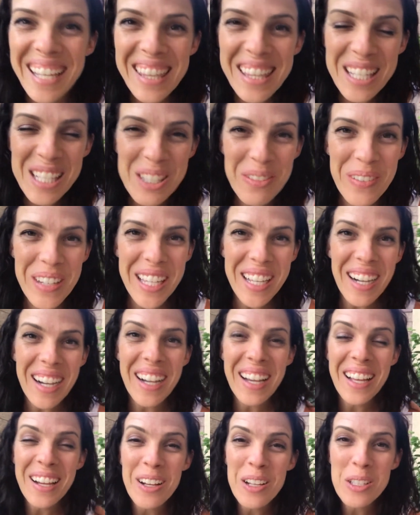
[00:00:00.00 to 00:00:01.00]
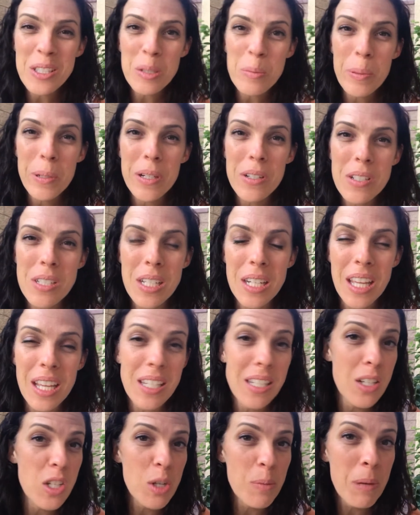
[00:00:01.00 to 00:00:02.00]
This week, I also posted a
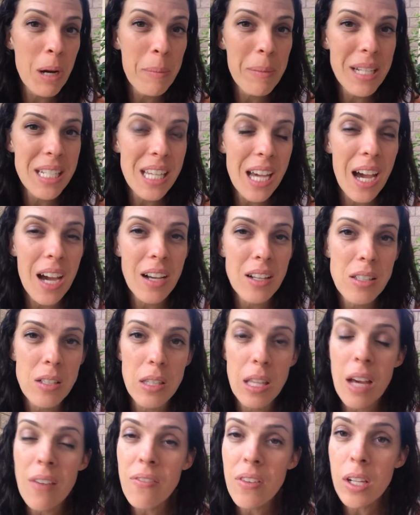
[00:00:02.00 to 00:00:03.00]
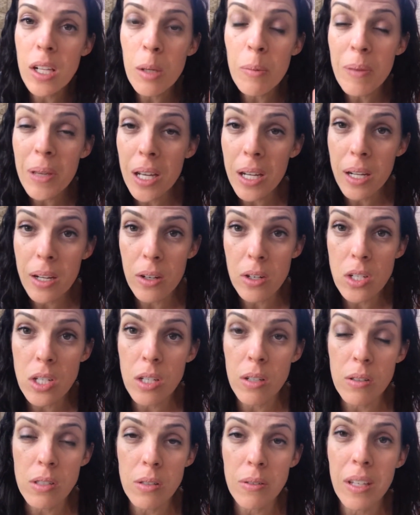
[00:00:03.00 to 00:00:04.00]
Teacher Mommy tag, so that video will be on here
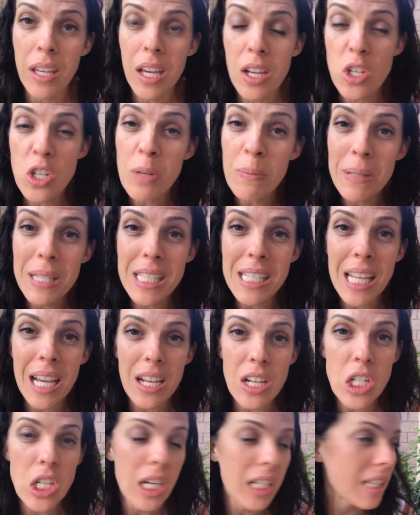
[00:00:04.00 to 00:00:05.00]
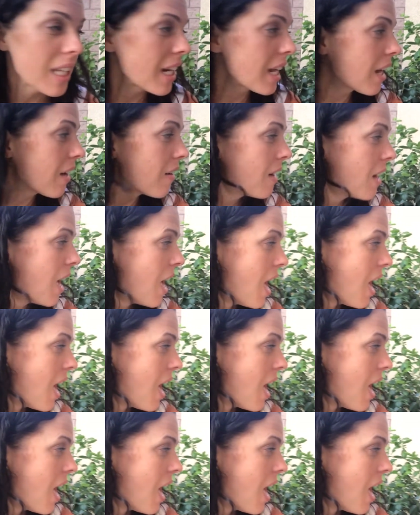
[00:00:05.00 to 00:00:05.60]
too. So in case you missed that, check that out.